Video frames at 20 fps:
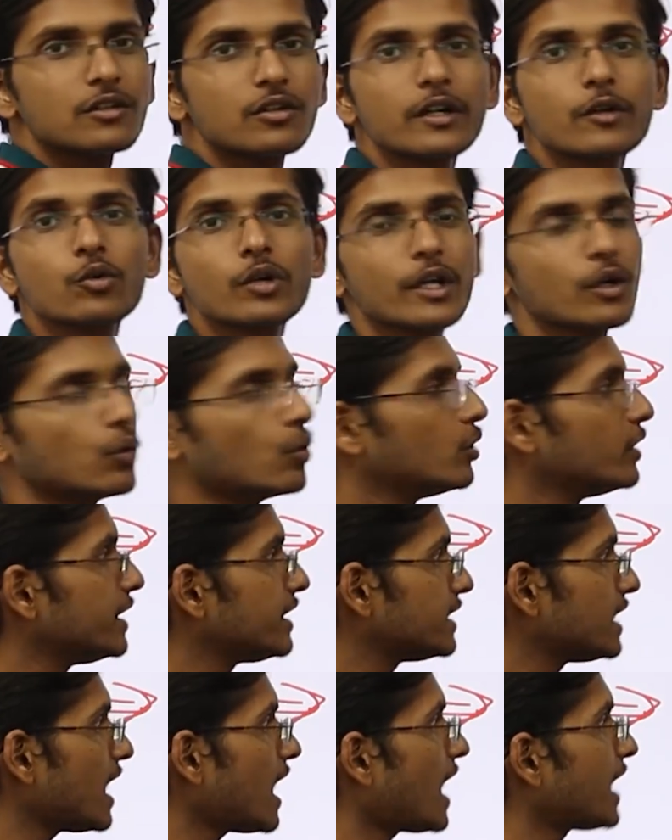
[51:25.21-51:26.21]
okay,
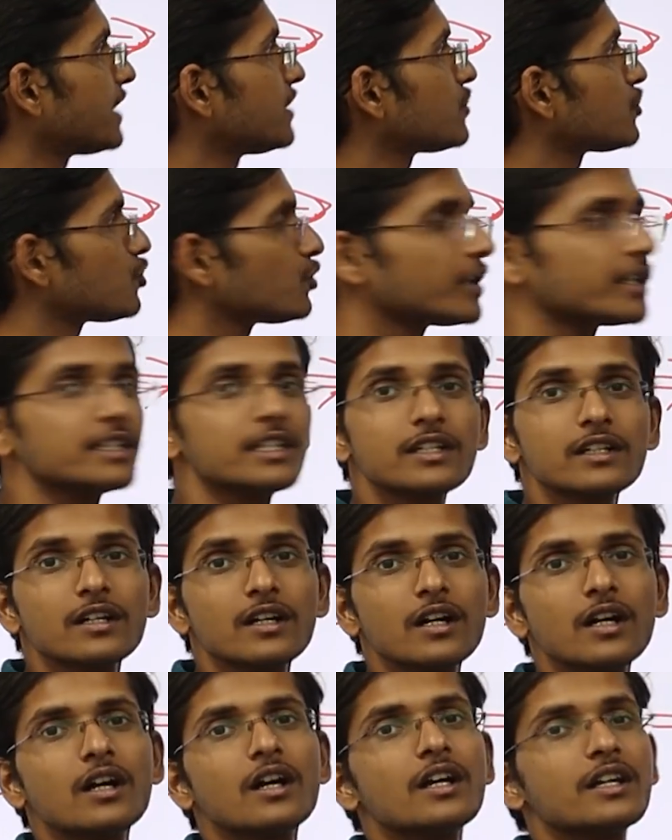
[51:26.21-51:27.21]
holding the ions together
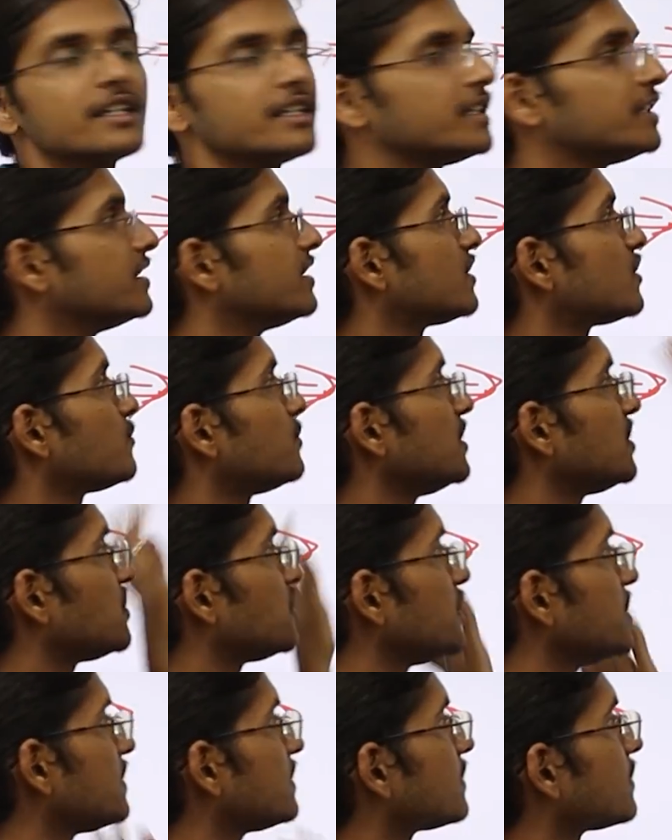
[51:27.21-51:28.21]
in this
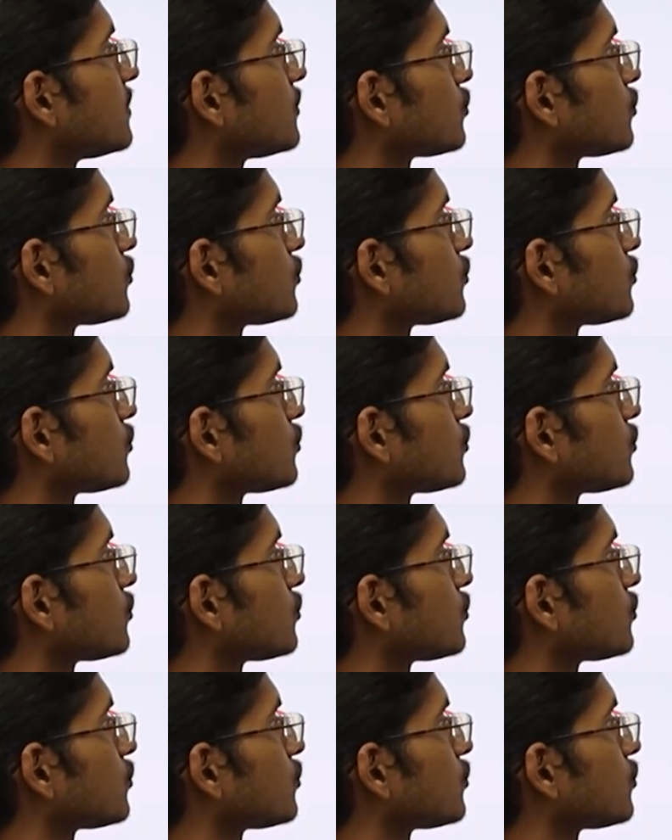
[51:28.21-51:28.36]
species.